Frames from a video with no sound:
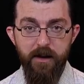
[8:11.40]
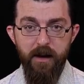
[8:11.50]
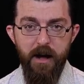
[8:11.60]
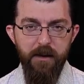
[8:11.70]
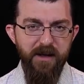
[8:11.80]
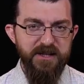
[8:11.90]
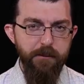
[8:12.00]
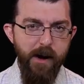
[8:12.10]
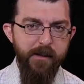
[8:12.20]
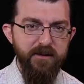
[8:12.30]
The
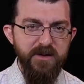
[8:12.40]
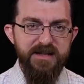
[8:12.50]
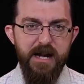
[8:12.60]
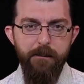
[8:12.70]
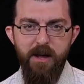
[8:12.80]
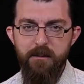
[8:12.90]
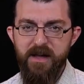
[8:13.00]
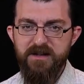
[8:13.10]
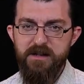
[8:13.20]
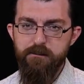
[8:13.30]
experimental setup can be
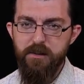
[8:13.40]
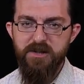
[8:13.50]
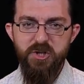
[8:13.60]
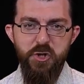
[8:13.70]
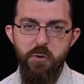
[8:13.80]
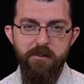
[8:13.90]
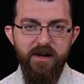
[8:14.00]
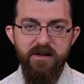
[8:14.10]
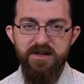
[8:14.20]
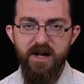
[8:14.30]
as simple as 2 meter
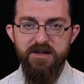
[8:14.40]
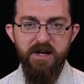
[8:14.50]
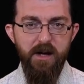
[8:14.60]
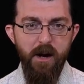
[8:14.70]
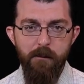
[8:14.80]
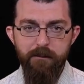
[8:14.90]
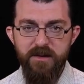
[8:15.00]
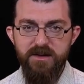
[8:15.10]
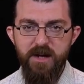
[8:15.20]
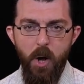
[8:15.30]
sticks and a
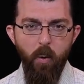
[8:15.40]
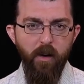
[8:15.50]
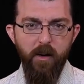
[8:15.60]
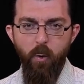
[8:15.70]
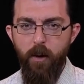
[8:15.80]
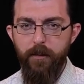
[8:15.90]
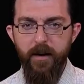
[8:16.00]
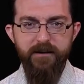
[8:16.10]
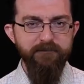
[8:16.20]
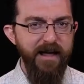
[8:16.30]
compass, or
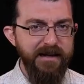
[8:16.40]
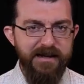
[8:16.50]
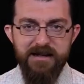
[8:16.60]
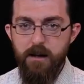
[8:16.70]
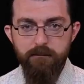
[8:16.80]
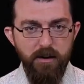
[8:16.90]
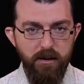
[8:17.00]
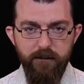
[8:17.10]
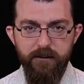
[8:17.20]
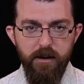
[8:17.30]
incorporate any number
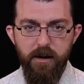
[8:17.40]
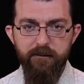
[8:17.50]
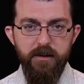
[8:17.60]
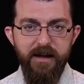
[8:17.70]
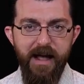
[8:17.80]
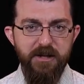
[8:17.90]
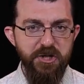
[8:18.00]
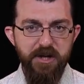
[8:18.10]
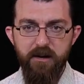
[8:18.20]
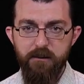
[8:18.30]
of cleverly
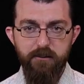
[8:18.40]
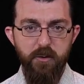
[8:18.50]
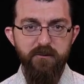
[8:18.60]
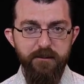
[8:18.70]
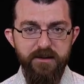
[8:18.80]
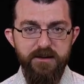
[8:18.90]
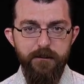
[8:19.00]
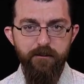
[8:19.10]
engineered improvements.